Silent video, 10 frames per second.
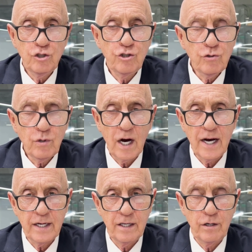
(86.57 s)
Do
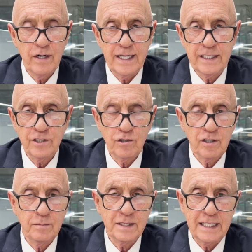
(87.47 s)
not, under any
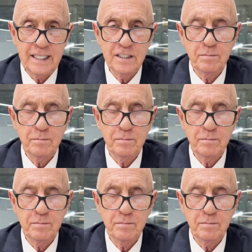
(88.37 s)
circumstance,